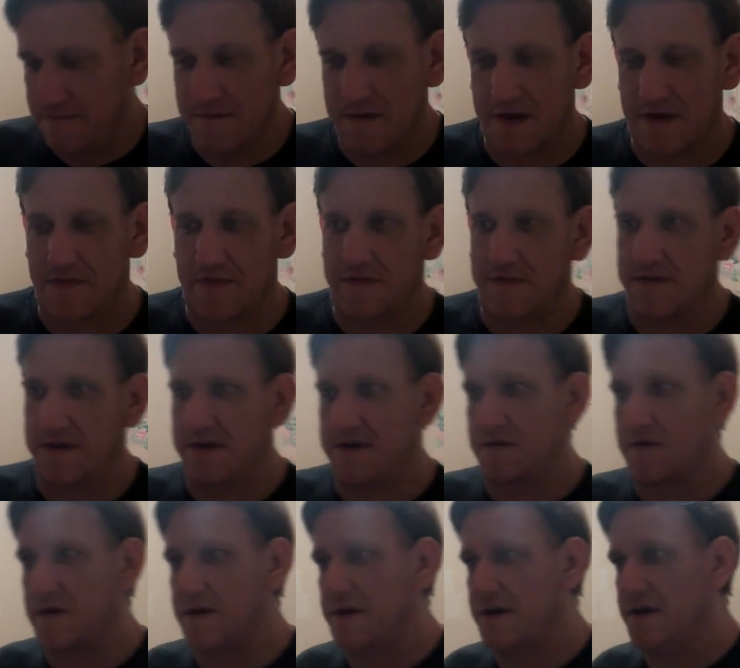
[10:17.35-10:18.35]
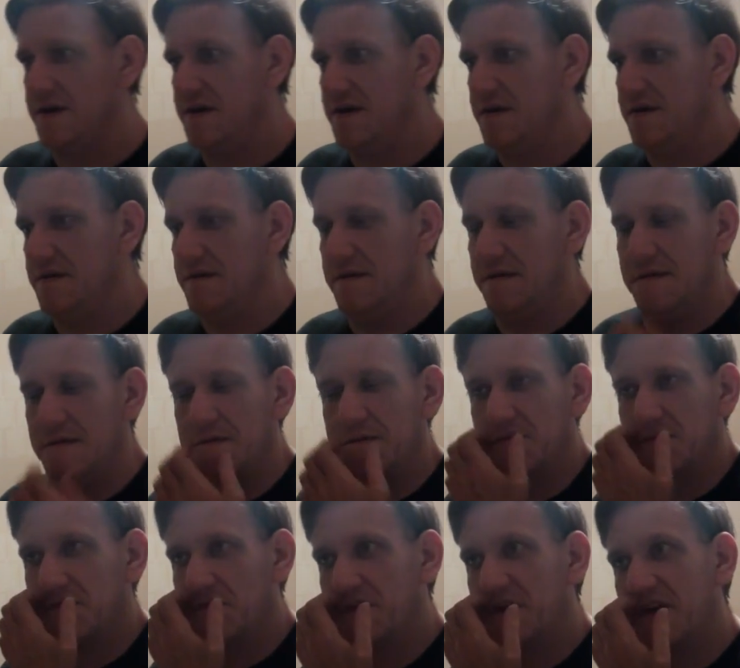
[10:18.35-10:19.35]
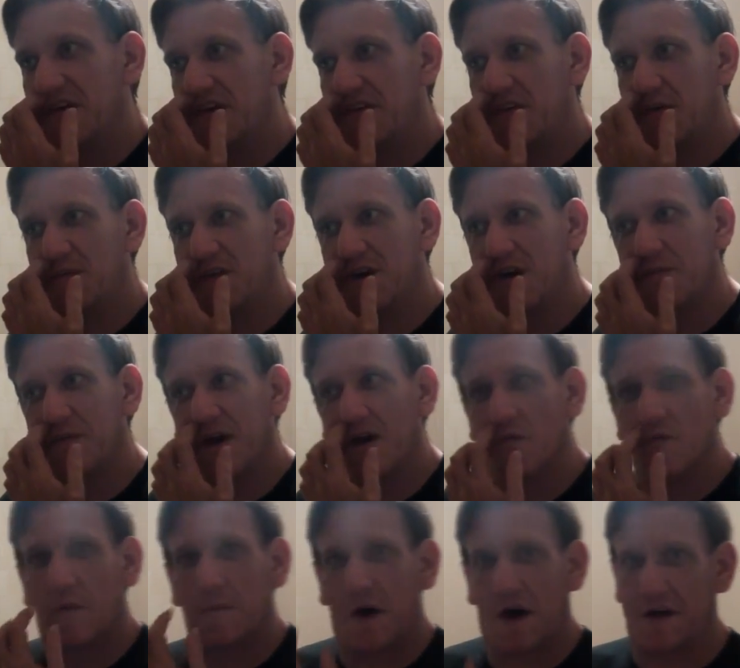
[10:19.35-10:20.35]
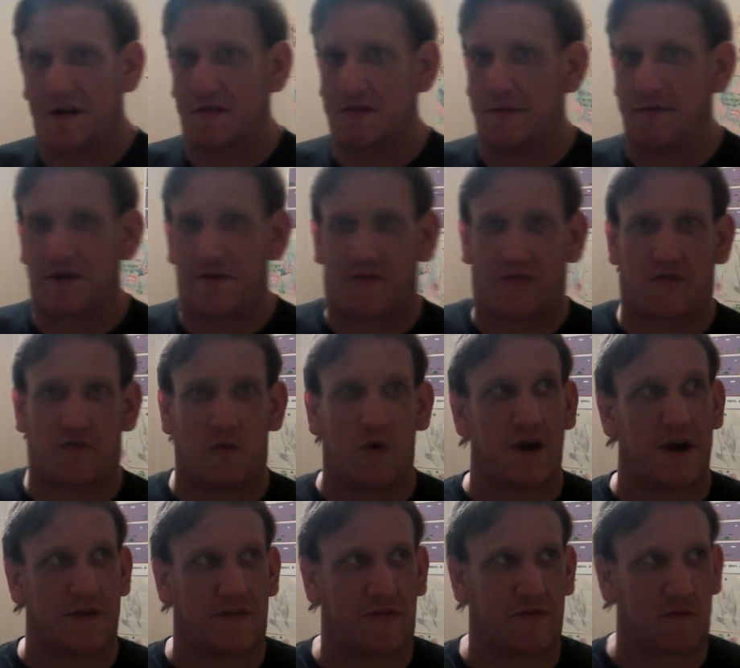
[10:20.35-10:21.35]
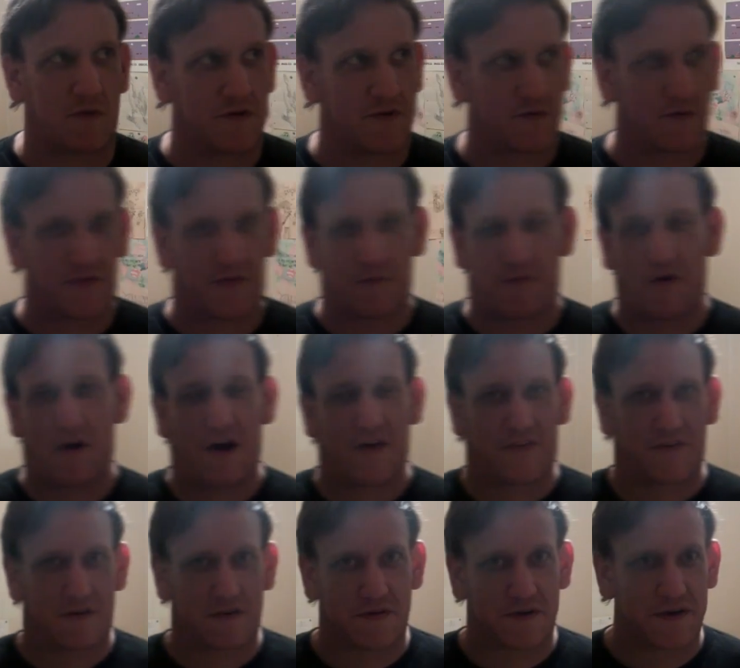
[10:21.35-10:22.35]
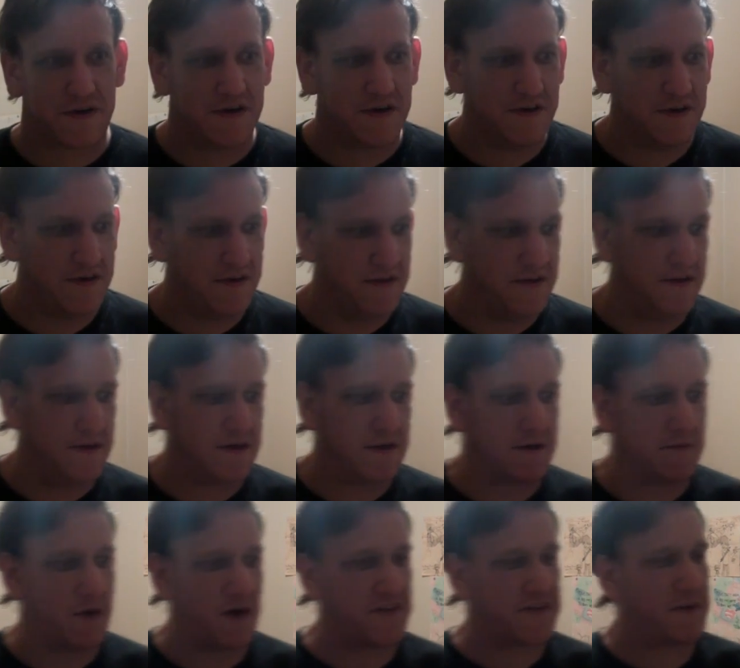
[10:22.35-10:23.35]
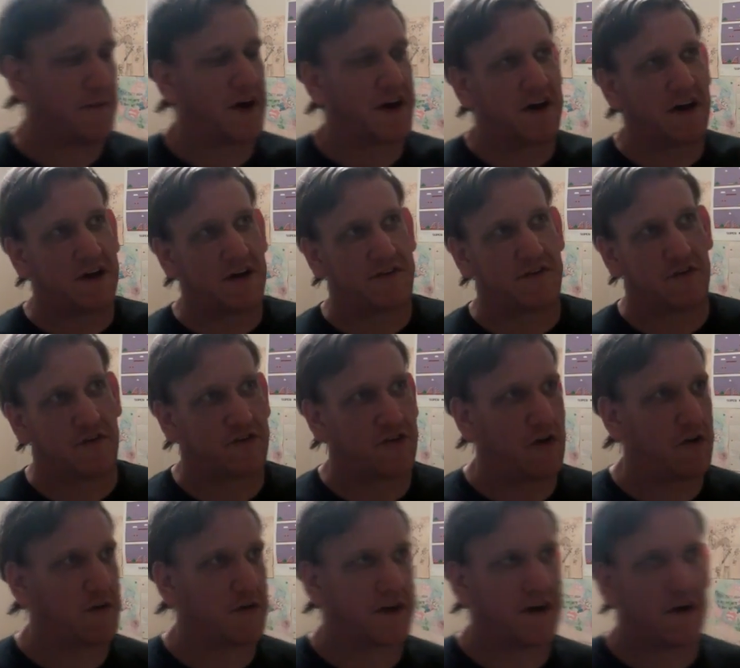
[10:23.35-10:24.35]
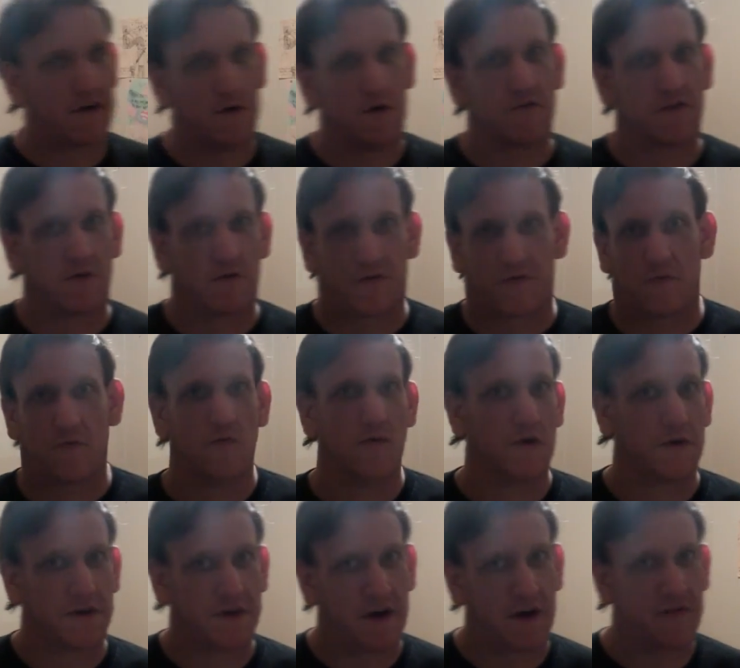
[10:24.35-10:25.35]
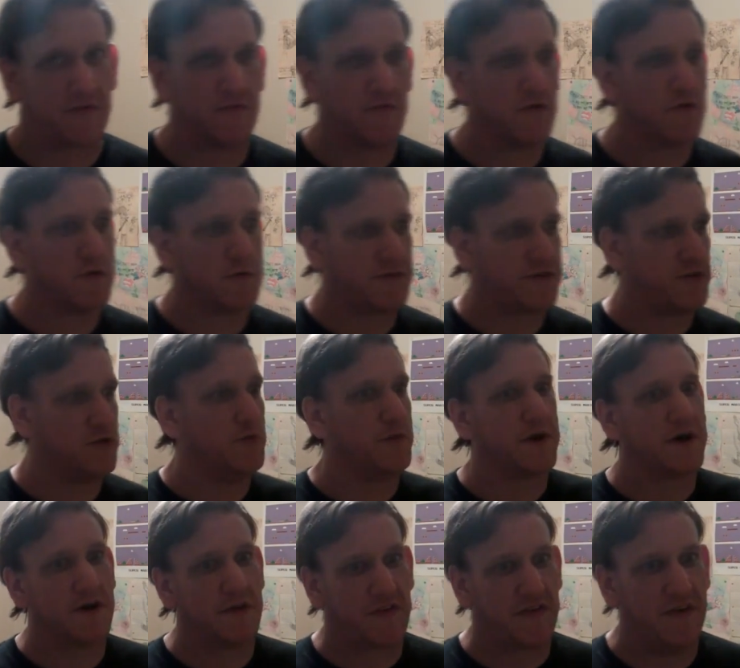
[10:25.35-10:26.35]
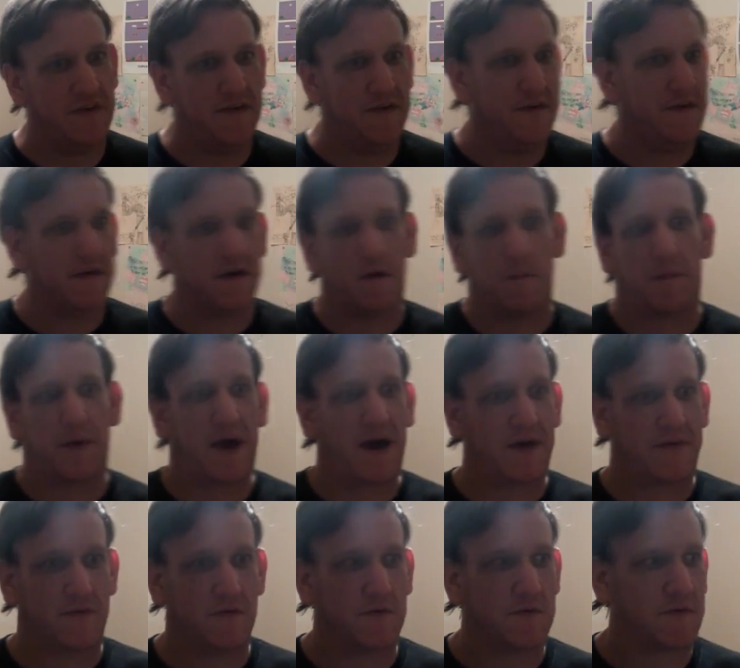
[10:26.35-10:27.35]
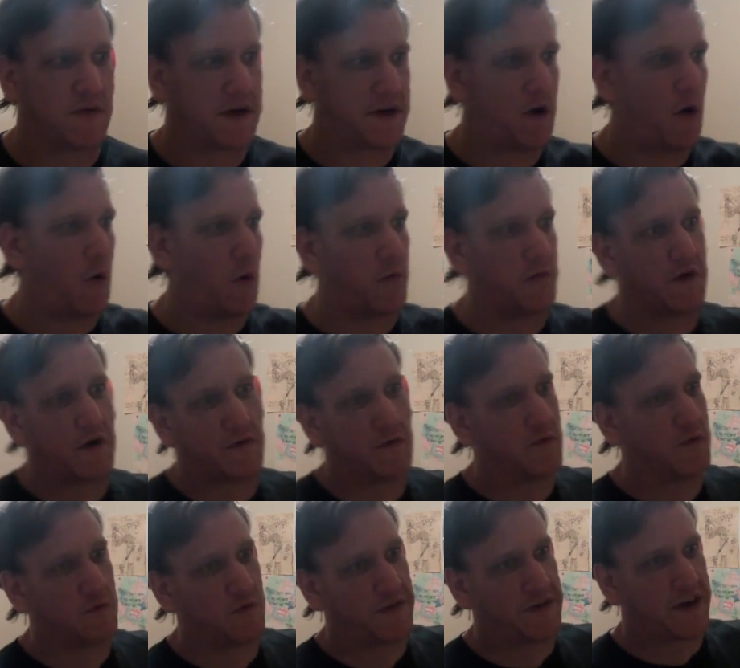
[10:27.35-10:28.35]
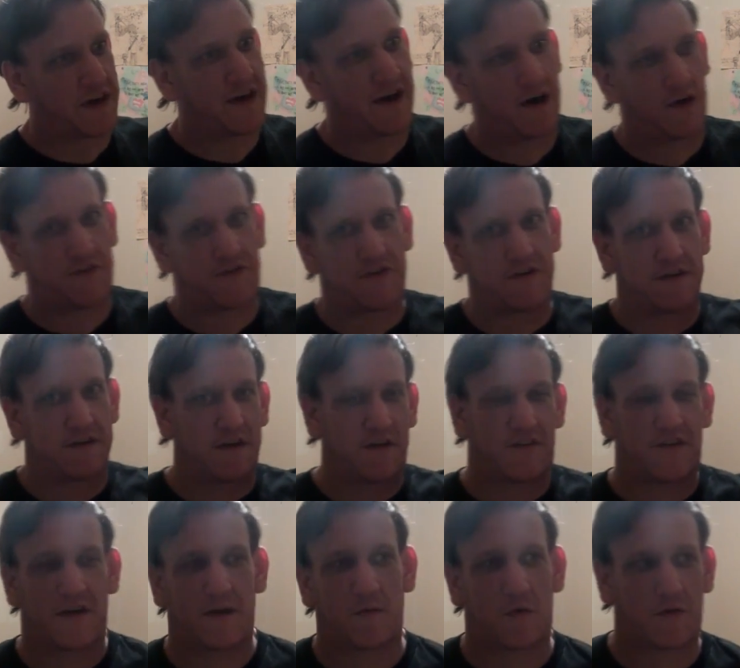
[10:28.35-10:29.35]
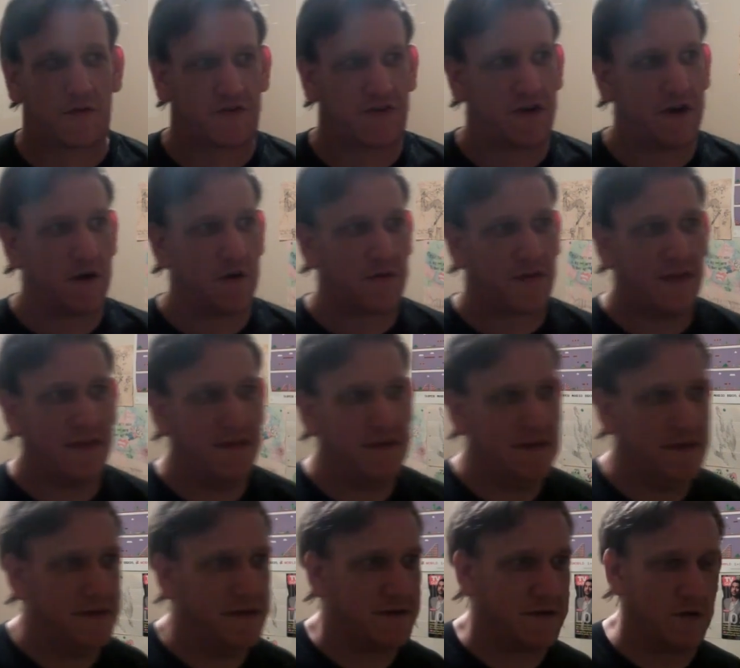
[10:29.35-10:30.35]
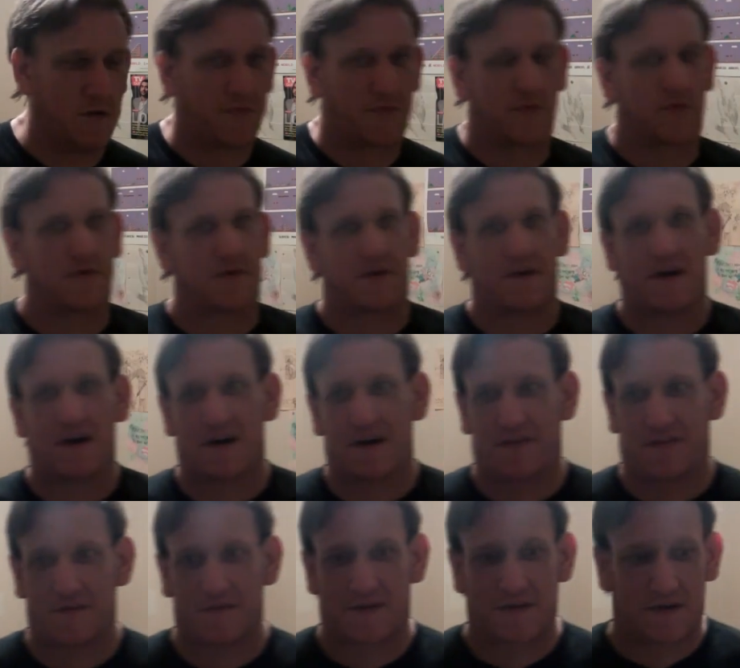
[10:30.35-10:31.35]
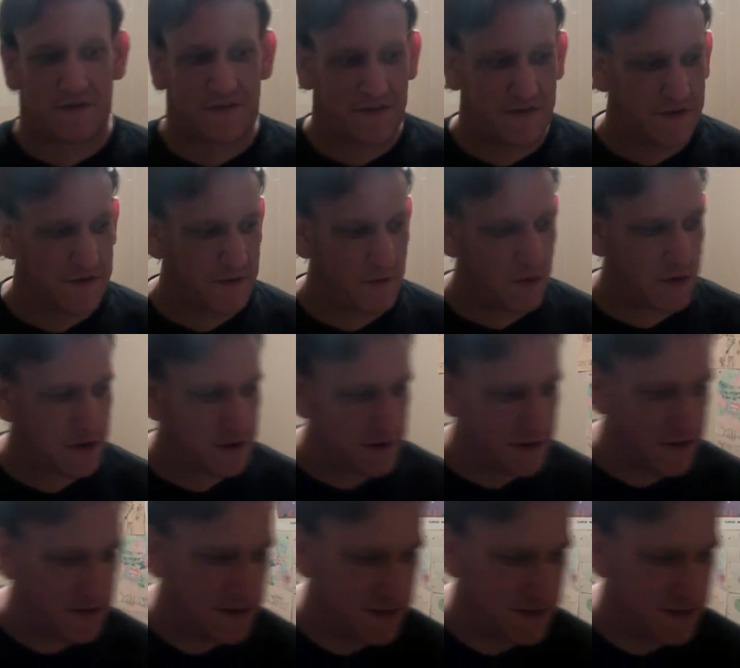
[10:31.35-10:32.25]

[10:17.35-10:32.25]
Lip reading: And anyway, so yeah, they set me up at Ramada Limited Suites, which was surprisingly, by the time I got out to the shuttle and got over there, it was a really nice room, 2 beds, a bathroom, like a whole another room with a couch in it and a table and chairs. It was really nice. I mean, I'll tell you what.